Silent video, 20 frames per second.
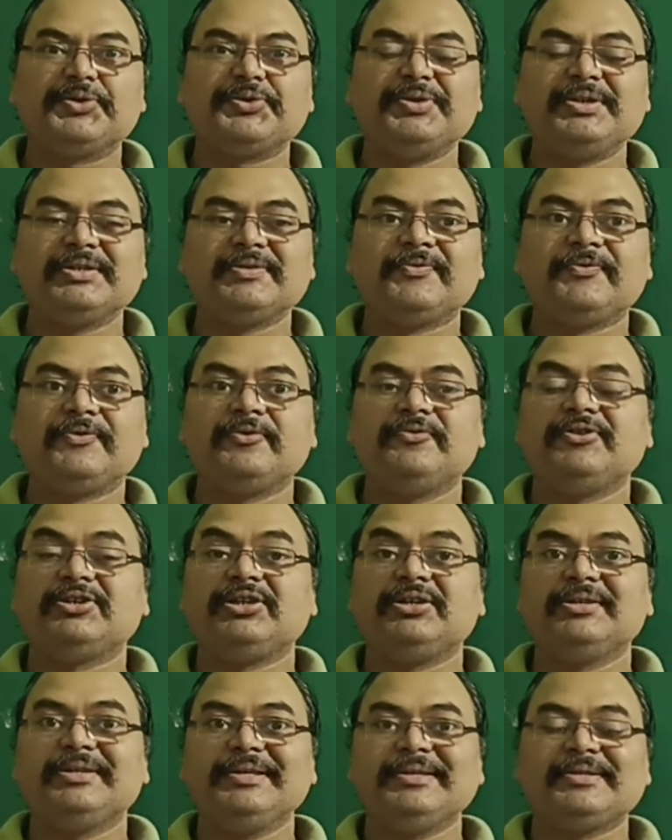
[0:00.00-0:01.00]
students, for
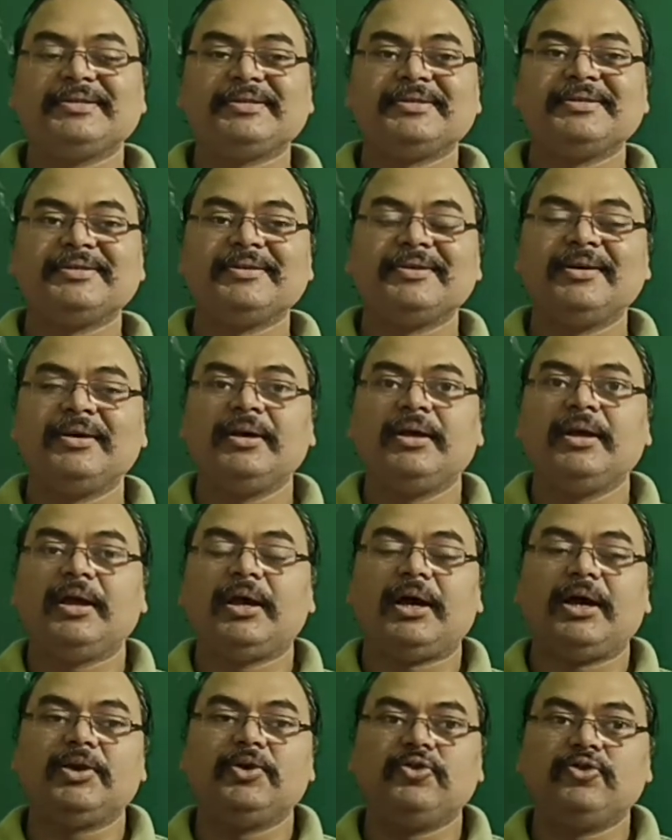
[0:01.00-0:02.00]
watching this.
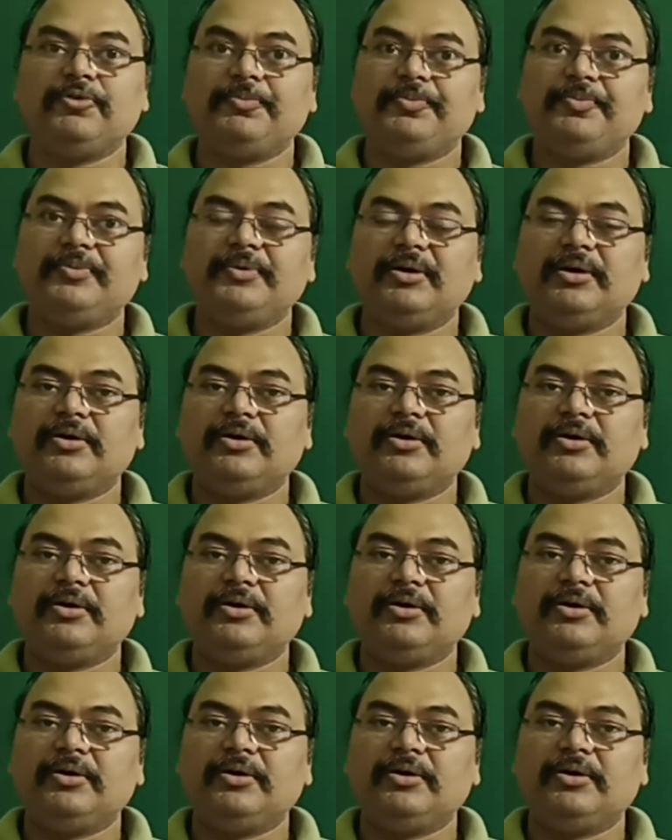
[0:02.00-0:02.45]
I hope